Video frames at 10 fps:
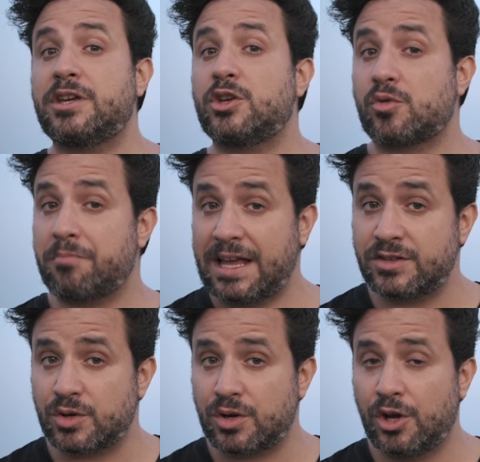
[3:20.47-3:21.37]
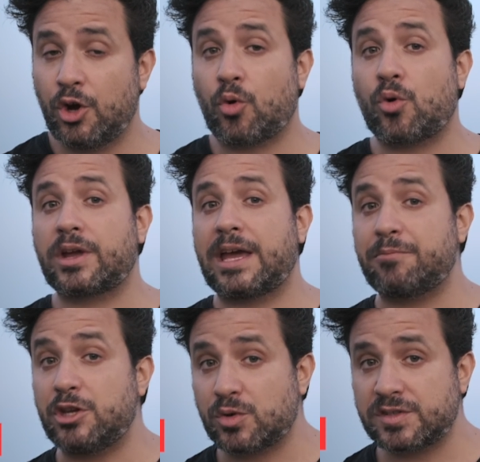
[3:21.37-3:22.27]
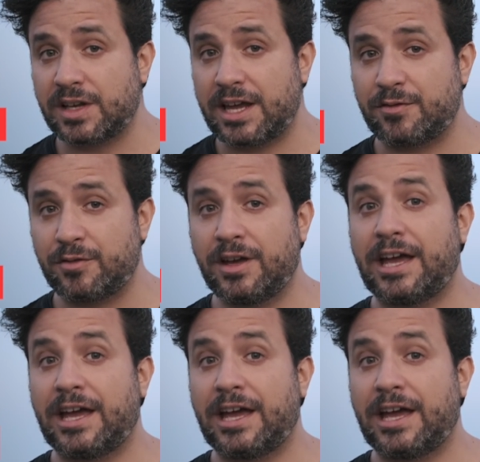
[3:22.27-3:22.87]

your master or can be your slave.